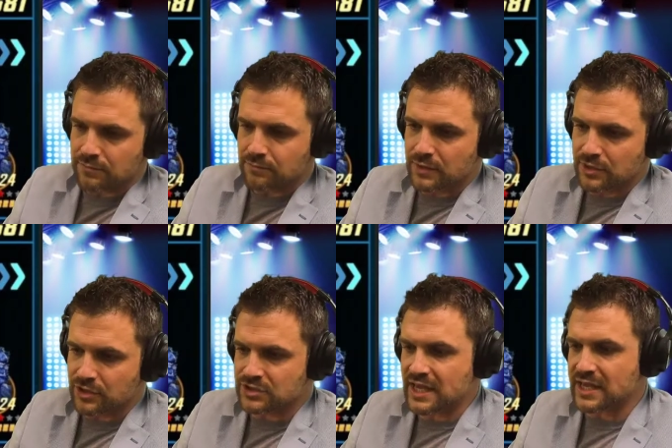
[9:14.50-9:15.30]

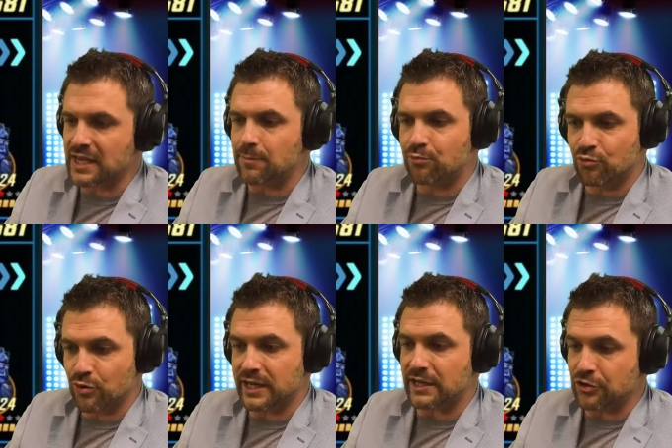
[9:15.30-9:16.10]
you're taking a
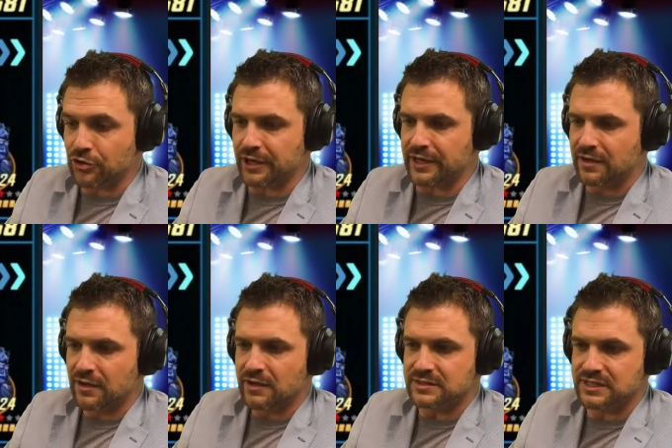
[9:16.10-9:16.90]
pretty good
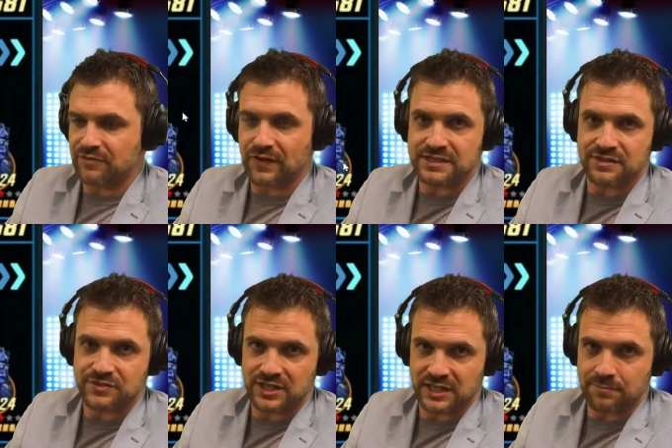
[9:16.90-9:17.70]
defensive
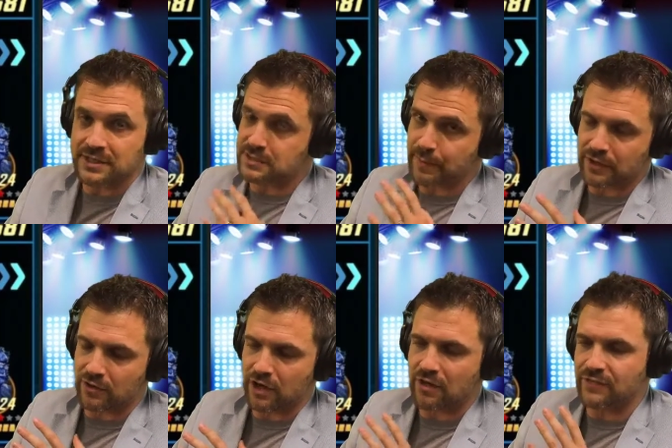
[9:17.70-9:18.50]
team that's better
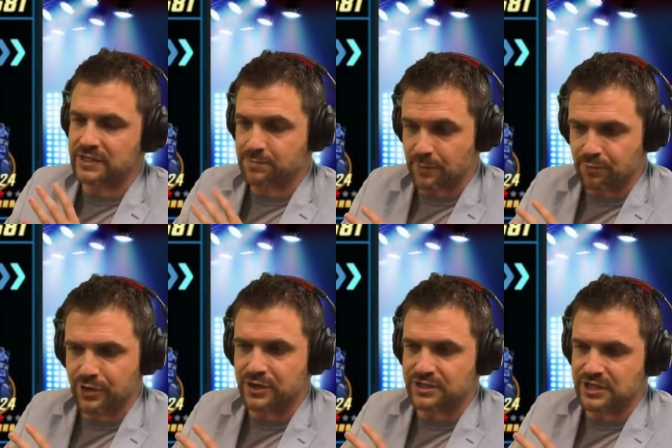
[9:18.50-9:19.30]
on offense, but a
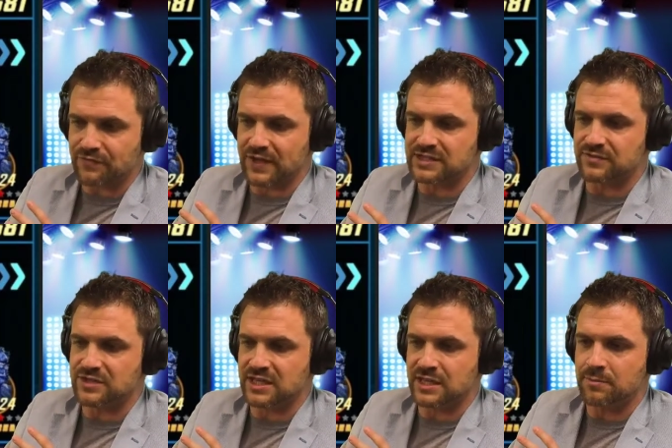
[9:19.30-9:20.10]
pretty good defensive
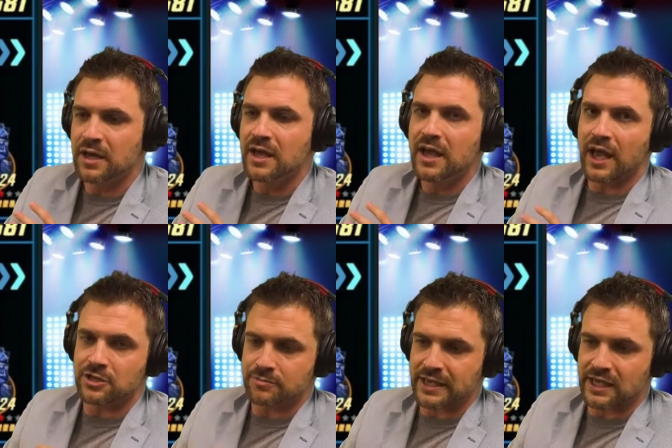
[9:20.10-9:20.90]
team, and
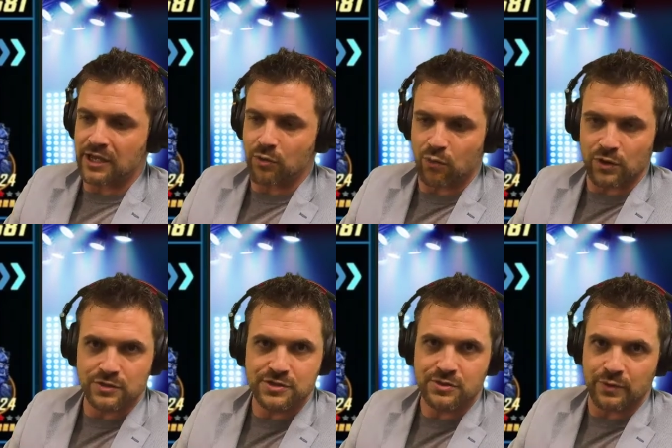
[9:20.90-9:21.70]
you're making it
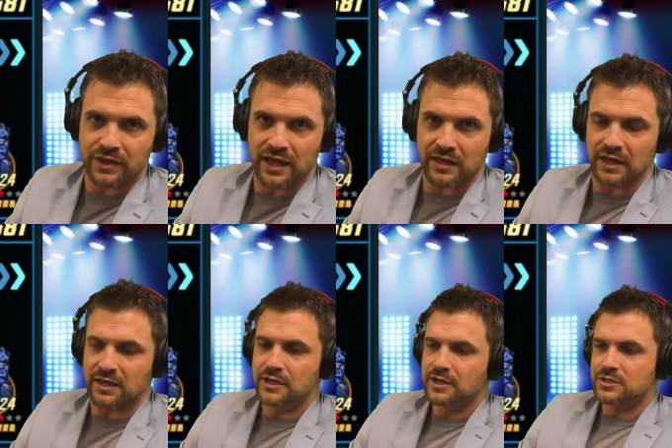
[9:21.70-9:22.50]
worse with Hela.
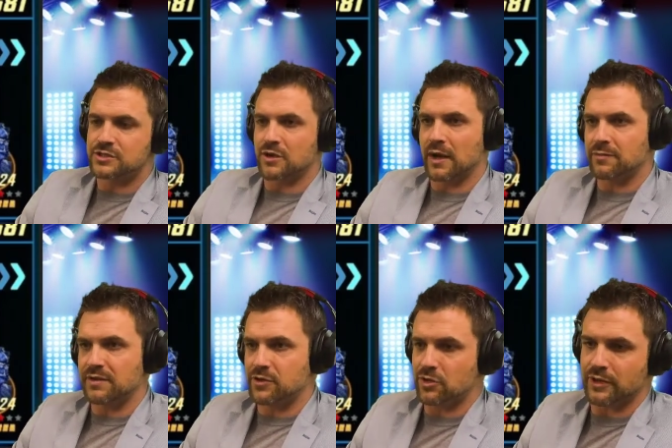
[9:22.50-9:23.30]
So I'm
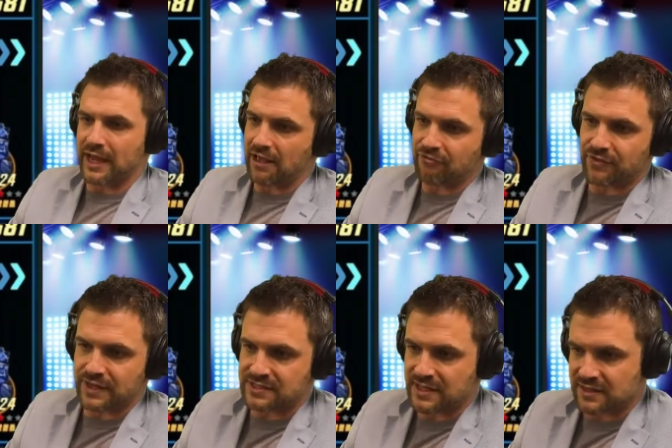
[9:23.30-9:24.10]
giving you an F for
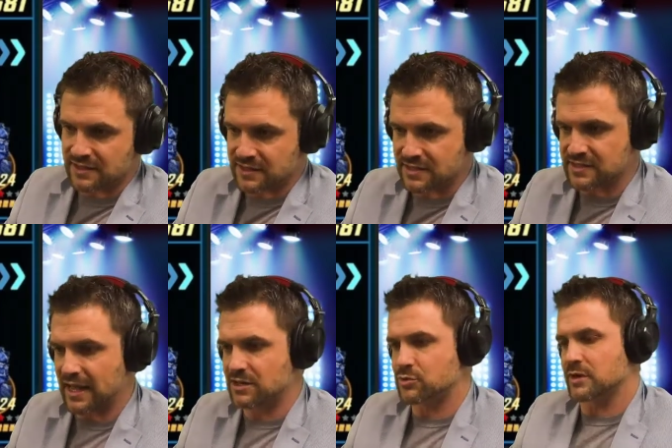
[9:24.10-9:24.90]
this. I think this is
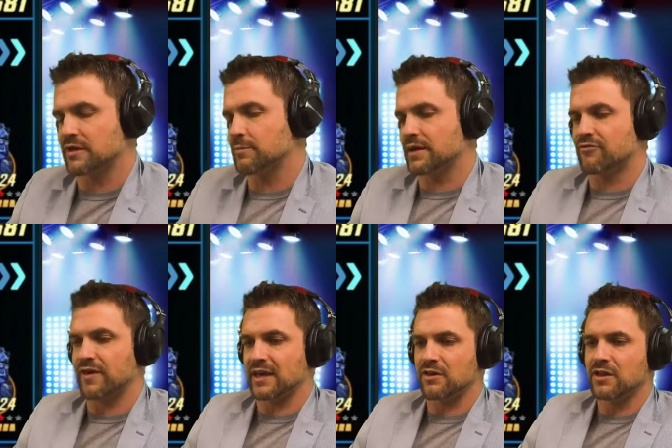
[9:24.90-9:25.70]
actually a big
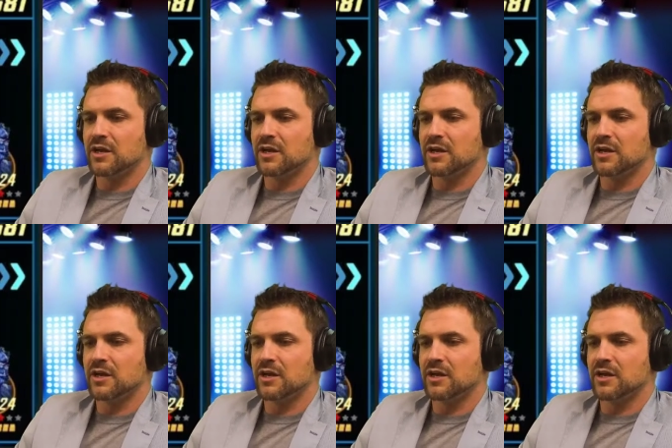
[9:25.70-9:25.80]
fail.